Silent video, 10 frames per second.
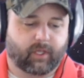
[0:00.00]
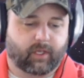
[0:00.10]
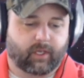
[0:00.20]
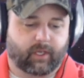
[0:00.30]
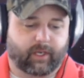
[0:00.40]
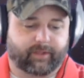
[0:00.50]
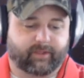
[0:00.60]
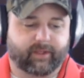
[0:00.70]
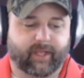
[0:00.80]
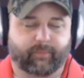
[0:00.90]
And I
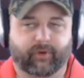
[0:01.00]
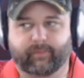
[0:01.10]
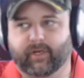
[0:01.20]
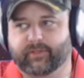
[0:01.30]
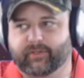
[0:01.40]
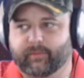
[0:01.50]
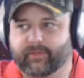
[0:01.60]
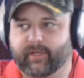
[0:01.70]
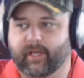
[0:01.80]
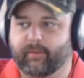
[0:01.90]
think that pretty much sums
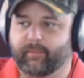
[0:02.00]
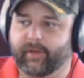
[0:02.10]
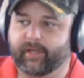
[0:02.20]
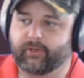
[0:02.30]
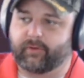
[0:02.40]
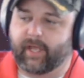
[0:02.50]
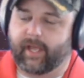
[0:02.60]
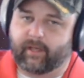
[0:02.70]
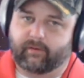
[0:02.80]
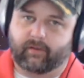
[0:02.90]
it up, but you
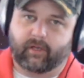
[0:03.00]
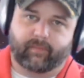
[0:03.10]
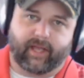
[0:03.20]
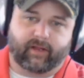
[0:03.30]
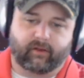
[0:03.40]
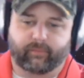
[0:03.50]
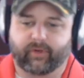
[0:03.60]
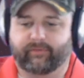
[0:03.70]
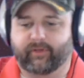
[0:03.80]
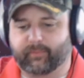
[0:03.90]
can go back on a
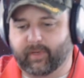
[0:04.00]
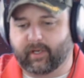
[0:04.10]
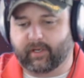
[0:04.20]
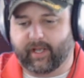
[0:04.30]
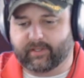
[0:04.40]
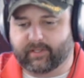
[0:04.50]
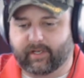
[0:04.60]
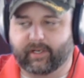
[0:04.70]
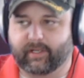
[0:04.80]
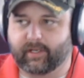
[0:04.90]
previous podcast that
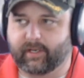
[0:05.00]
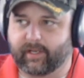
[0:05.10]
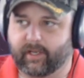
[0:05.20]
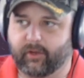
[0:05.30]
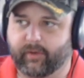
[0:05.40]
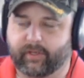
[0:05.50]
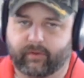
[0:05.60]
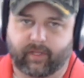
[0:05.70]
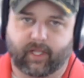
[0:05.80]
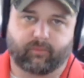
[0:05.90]
I did. I go into
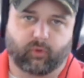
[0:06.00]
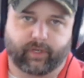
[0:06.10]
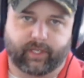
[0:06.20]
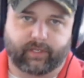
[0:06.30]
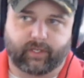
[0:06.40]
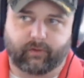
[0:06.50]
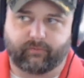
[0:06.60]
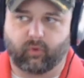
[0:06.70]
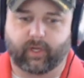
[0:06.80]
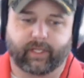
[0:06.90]
a lot more detail
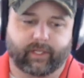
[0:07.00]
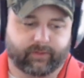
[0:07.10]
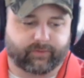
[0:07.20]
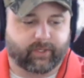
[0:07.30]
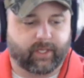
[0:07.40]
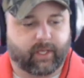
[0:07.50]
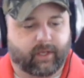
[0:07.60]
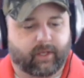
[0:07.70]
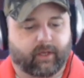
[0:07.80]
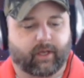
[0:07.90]
of what is
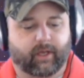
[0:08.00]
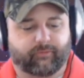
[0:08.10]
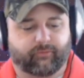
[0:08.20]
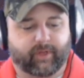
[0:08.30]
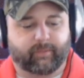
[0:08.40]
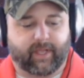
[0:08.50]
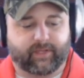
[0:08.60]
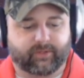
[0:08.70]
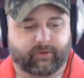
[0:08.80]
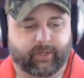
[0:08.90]

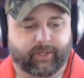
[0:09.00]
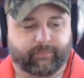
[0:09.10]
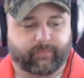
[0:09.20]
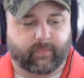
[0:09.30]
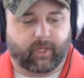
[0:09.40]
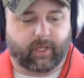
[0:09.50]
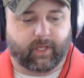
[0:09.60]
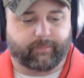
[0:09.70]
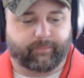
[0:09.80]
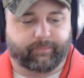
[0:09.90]
Freemasonry.
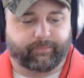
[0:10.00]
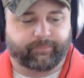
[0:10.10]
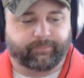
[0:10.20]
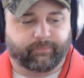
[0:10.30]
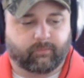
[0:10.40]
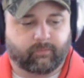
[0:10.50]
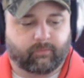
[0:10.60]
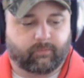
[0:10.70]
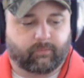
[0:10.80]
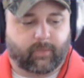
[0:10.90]

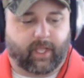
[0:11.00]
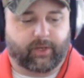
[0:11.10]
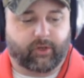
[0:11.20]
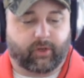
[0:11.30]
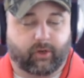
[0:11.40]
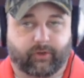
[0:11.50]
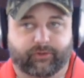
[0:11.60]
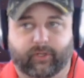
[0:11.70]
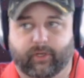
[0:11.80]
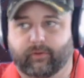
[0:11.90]
And you can
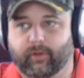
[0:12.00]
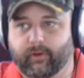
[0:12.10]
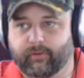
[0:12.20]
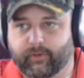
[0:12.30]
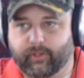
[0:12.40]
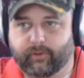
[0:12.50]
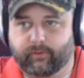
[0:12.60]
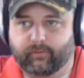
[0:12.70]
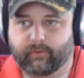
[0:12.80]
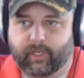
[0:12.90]
also go
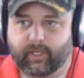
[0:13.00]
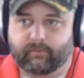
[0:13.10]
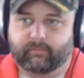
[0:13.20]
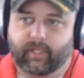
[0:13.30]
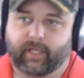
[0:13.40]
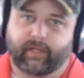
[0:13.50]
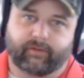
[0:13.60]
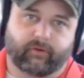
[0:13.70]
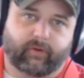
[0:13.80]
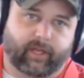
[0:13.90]
to any of
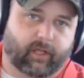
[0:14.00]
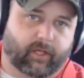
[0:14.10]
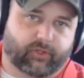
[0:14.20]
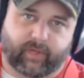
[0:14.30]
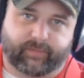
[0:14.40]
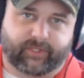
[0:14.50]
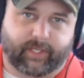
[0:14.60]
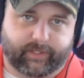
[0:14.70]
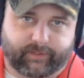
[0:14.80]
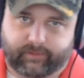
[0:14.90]
the Grand Lodge
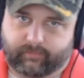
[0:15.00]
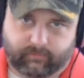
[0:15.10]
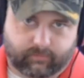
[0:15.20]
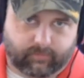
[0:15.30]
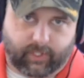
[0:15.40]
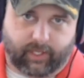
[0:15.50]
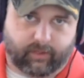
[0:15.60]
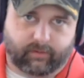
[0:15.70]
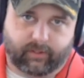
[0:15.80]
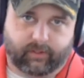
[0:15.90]
websites,
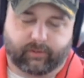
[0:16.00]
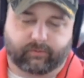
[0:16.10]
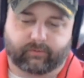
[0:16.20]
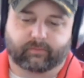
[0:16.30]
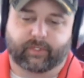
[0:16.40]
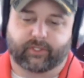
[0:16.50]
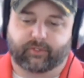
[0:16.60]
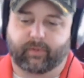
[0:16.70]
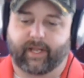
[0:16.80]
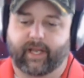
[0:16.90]
and it'll
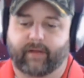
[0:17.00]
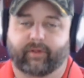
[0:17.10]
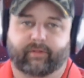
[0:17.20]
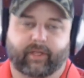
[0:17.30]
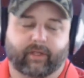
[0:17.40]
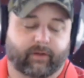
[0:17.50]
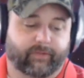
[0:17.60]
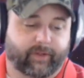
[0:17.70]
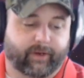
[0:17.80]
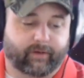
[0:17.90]
explain everything on
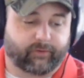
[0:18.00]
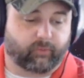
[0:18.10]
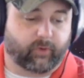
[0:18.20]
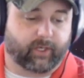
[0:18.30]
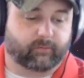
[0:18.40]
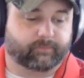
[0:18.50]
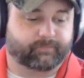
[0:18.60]
there as well.